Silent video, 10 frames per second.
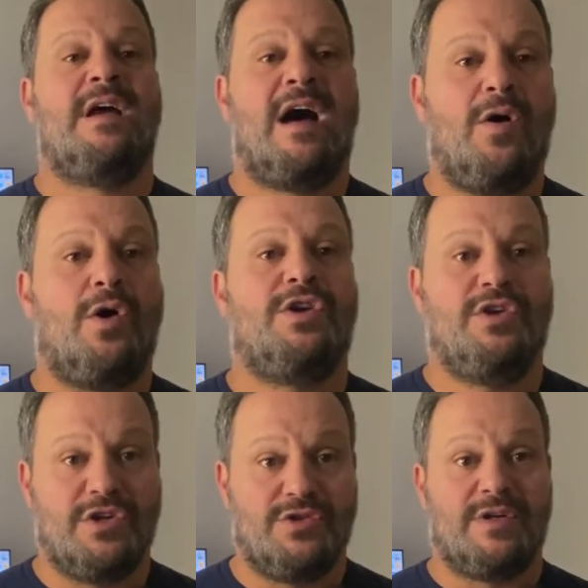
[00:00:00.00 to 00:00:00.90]
How hard are you
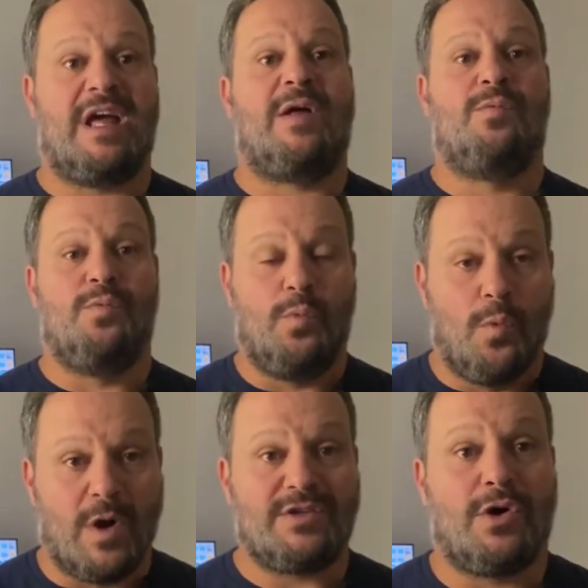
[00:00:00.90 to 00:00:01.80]
going to do it? And
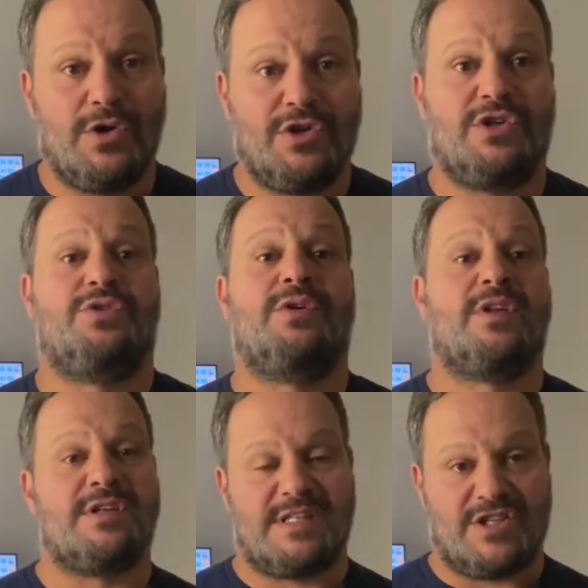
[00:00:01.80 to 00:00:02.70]
what are you going to do in
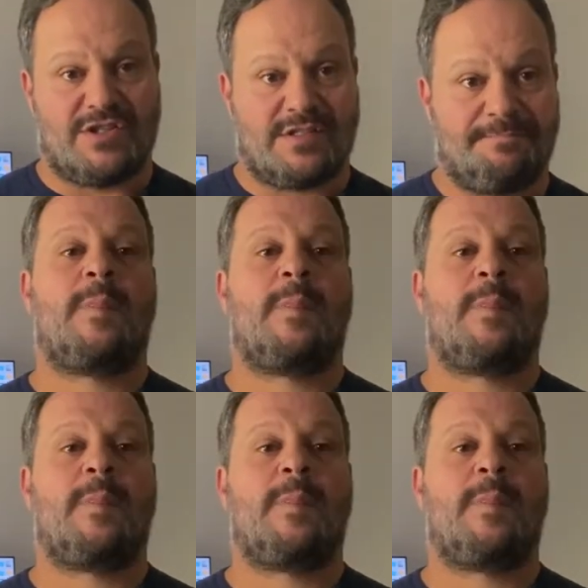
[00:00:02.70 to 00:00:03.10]
those sessions?